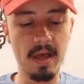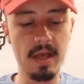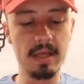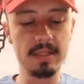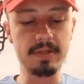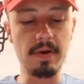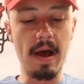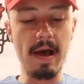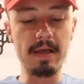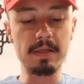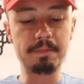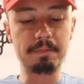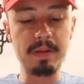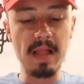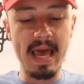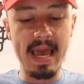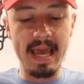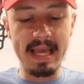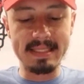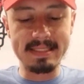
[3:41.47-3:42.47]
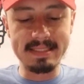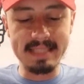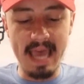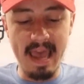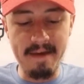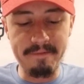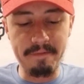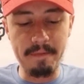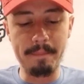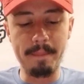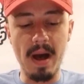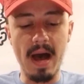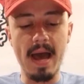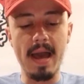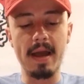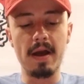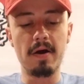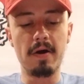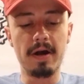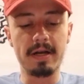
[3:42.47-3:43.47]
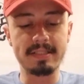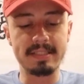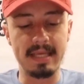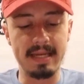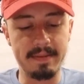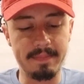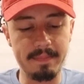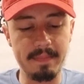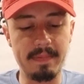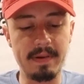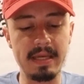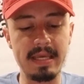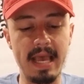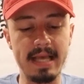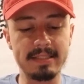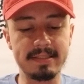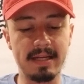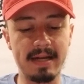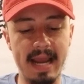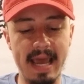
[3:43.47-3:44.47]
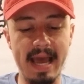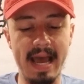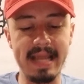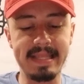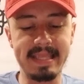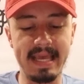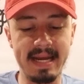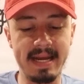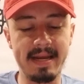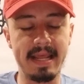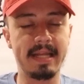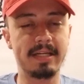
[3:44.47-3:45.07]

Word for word: So I was playing it safe and buying hooks, and but yesterday I didn't,